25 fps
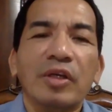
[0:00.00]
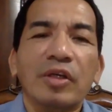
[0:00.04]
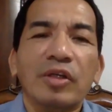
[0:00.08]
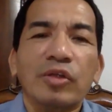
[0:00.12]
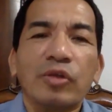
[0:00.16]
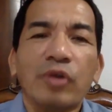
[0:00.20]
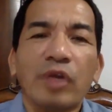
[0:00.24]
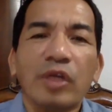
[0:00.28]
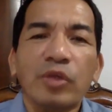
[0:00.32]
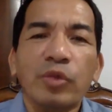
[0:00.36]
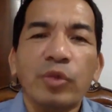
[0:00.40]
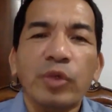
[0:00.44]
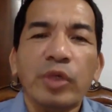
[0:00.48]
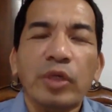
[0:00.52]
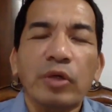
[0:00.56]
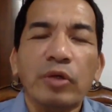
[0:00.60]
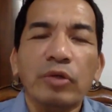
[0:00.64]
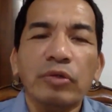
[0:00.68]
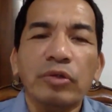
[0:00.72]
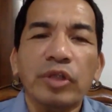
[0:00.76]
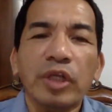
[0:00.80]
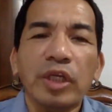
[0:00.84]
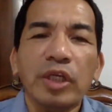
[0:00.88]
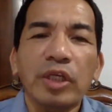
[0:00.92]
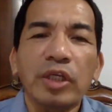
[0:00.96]
So as we
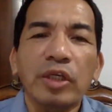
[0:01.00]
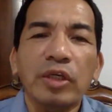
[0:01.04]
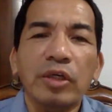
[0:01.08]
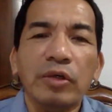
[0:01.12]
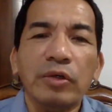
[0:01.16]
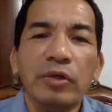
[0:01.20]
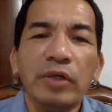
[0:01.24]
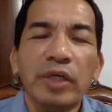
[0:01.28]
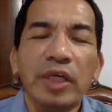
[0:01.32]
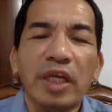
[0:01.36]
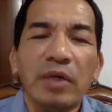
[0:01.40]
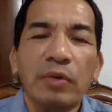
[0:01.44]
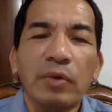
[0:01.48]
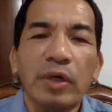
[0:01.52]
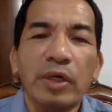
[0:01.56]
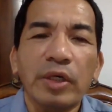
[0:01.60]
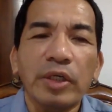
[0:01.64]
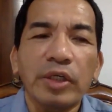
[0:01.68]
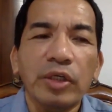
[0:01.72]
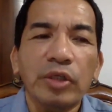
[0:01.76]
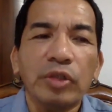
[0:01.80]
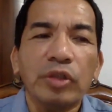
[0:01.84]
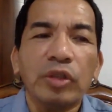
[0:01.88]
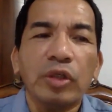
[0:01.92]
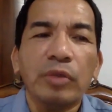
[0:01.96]
continue in our
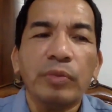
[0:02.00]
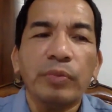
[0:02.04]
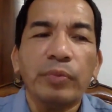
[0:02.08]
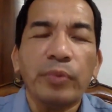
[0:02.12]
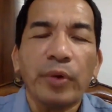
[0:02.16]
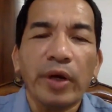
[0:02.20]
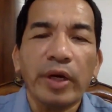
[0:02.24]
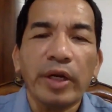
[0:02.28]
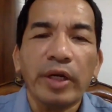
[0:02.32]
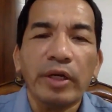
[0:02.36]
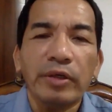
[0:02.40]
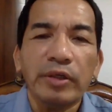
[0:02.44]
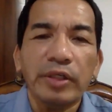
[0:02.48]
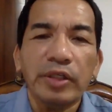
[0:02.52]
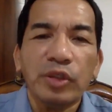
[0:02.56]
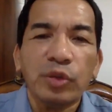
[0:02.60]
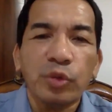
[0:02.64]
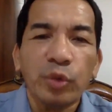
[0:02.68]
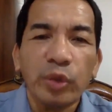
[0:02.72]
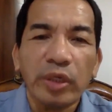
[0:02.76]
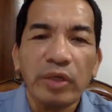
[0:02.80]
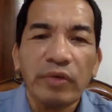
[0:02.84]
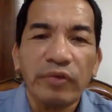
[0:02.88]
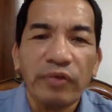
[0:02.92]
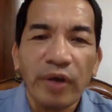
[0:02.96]
youth of prayer
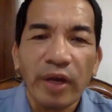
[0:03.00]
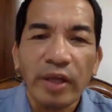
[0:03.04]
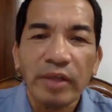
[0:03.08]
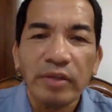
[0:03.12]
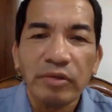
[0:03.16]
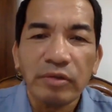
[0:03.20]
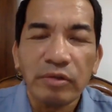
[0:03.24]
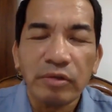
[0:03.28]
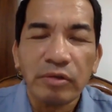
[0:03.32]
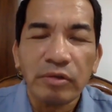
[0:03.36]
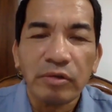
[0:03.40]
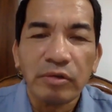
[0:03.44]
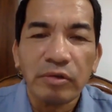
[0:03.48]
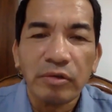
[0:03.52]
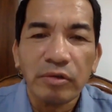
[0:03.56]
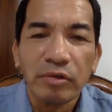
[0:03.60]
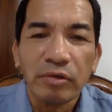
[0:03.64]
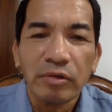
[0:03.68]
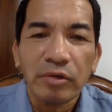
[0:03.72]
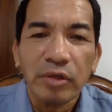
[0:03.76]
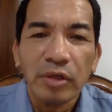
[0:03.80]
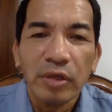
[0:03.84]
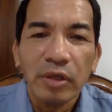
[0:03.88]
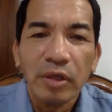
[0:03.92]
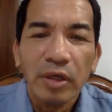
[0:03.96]
this week, friends,
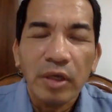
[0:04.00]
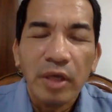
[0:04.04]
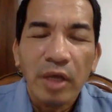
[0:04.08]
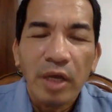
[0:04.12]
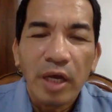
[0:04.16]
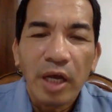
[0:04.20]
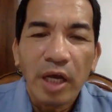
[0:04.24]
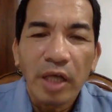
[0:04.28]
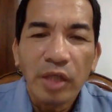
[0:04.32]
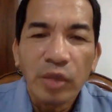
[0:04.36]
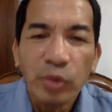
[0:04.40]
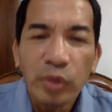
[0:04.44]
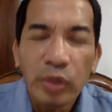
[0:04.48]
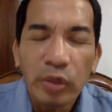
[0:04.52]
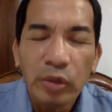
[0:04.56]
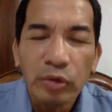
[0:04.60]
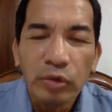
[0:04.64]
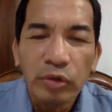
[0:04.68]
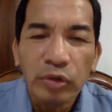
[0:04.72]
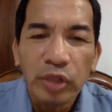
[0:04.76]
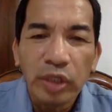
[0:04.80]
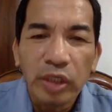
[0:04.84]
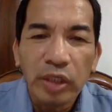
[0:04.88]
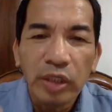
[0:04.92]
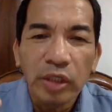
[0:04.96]
as we
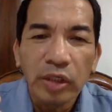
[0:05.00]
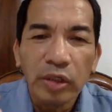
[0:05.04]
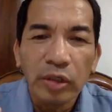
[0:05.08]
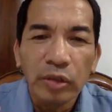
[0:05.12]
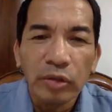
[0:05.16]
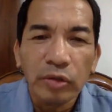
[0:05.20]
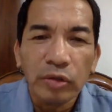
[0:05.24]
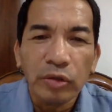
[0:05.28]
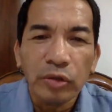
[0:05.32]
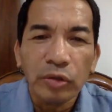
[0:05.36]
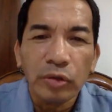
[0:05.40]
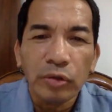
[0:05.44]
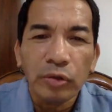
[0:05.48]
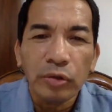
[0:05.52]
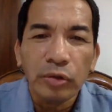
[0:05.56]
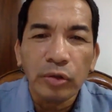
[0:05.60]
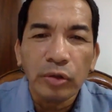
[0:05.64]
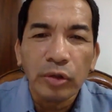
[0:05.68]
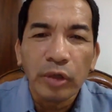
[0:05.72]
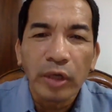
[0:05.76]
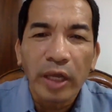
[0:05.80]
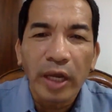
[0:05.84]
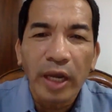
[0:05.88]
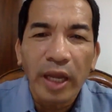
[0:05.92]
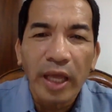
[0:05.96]
continue to
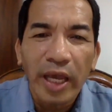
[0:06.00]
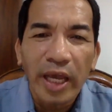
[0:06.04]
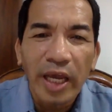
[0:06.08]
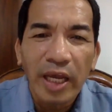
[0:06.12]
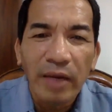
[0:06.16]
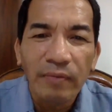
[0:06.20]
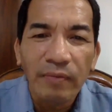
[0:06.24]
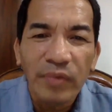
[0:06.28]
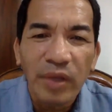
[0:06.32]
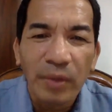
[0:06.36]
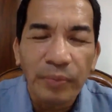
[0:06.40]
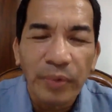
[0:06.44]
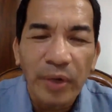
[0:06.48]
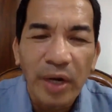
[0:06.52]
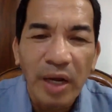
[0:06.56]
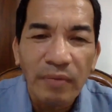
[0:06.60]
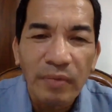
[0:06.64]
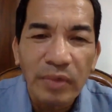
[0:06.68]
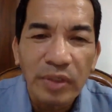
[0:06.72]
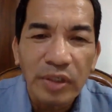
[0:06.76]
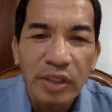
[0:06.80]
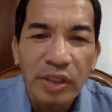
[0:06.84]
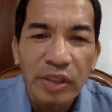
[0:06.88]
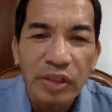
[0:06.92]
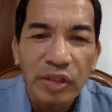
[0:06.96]
claim the
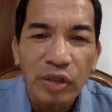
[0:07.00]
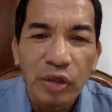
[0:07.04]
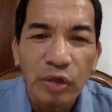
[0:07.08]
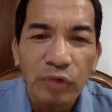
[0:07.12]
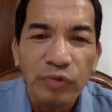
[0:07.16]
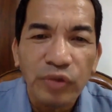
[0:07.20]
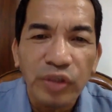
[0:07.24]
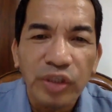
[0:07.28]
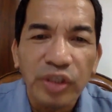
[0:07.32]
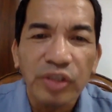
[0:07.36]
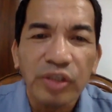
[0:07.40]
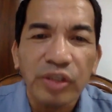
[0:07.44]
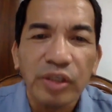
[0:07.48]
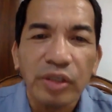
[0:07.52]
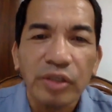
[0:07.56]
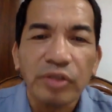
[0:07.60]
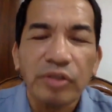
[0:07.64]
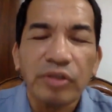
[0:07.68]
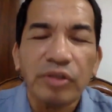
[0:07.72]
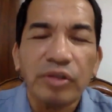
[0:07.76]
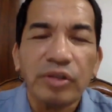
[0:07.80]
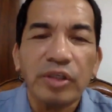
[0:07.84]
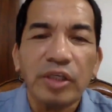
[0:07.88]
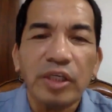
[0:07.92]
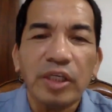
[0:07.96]
promises of
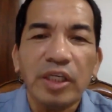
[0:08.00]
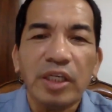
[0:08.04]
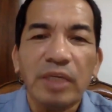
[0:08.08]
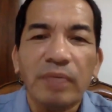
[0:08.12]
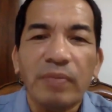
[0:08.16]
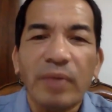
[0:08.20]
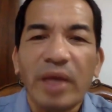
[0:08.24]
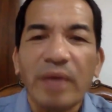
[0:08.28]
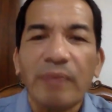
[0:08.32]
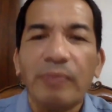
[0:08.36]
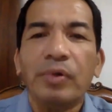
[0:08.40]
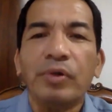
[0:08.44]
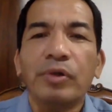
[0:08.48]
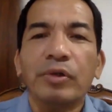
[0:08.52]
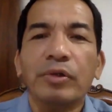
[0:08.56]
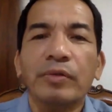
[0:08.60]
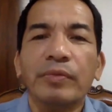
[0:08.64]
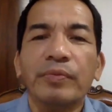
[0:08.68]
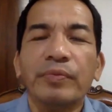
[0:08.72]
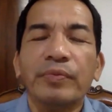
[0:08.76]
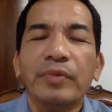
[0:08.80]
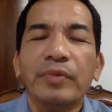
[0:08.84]
Jesus in the Bible,